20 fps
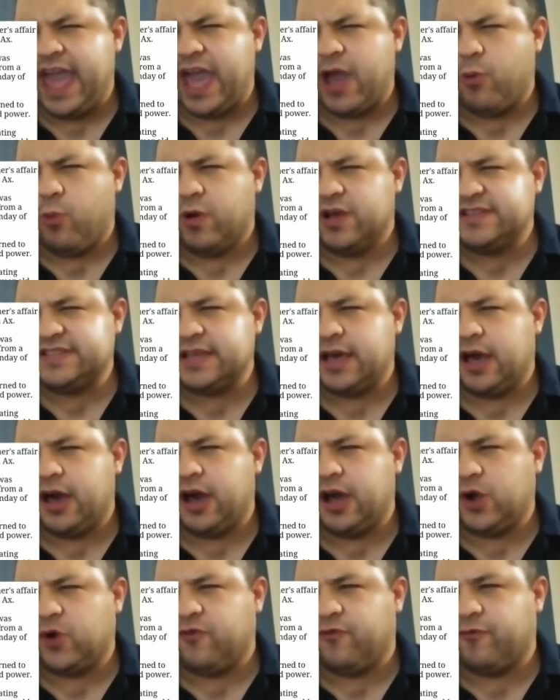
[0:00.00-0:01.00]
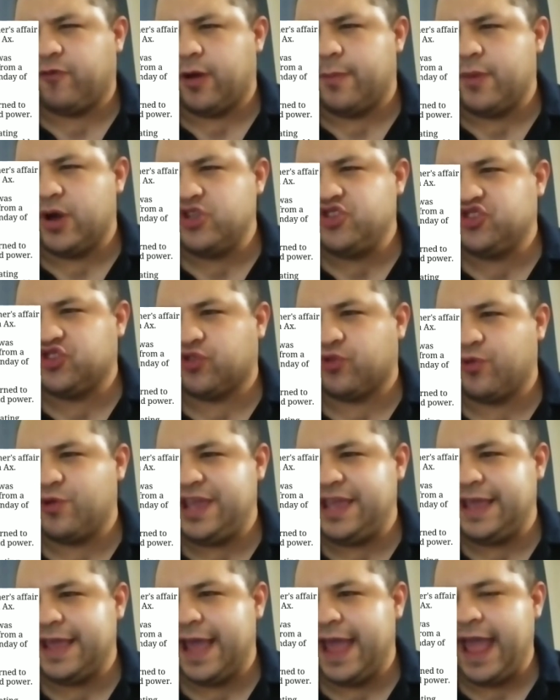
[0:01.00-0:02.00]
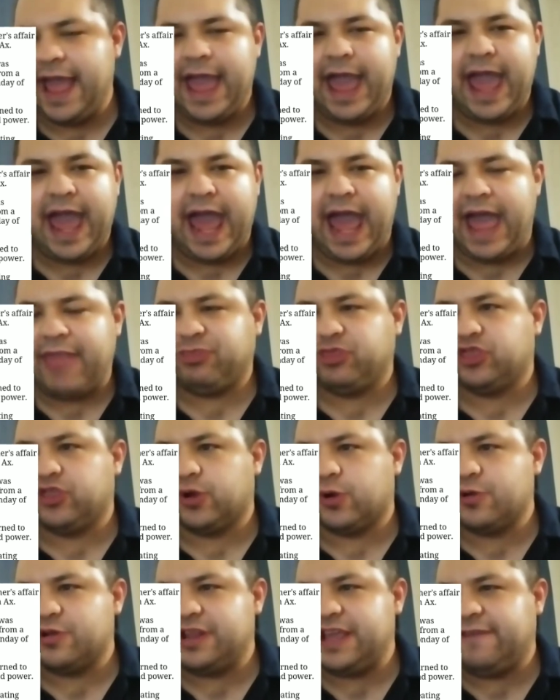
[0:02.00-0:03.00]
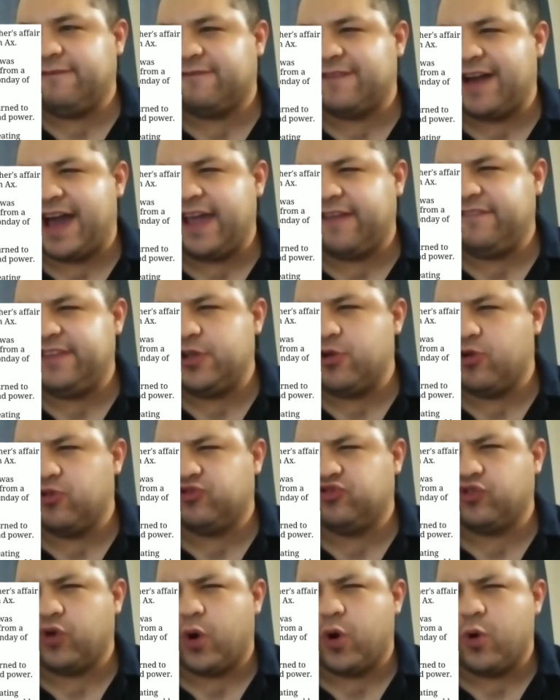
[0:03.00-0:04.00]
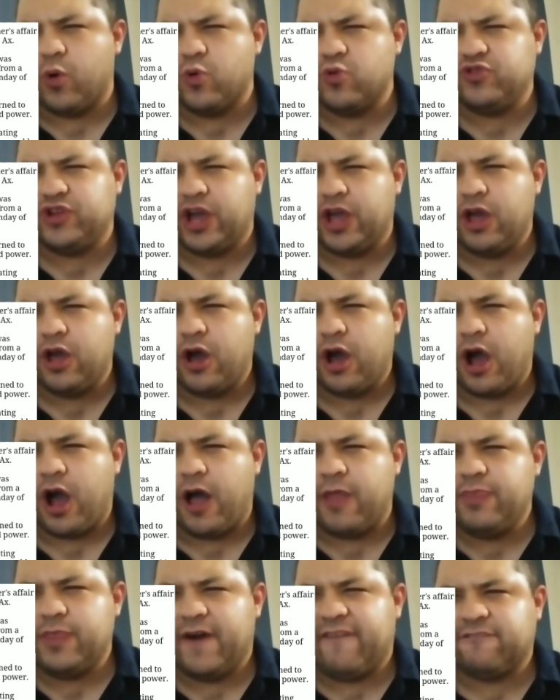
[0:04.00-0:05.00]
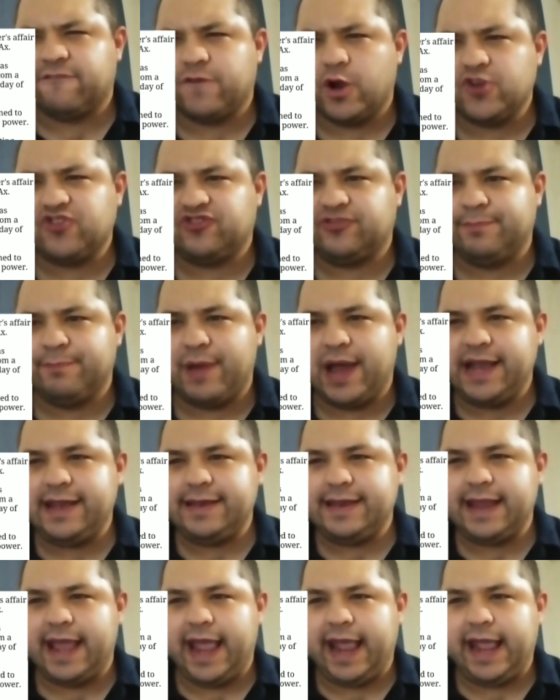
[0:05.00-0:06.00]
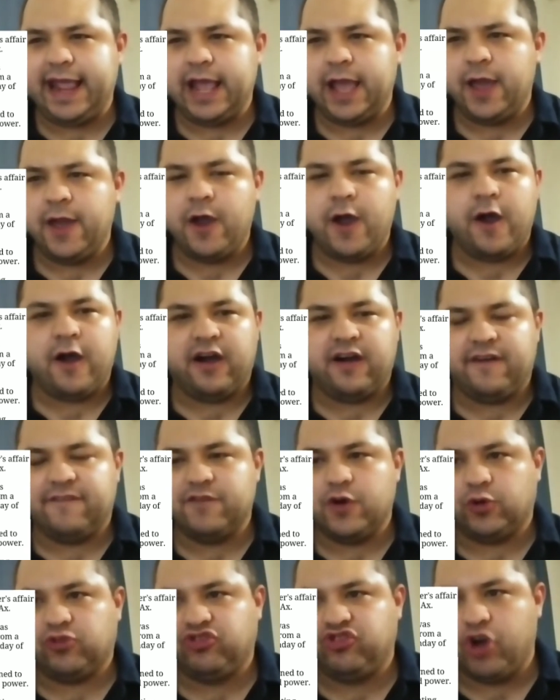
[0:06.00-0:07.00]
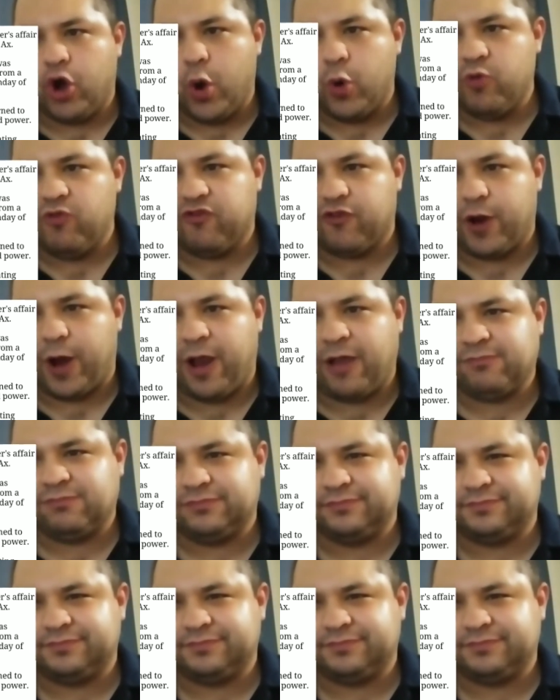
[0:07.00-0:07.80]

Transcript: and was hung from a tree at 35 years old on the first Monday of October.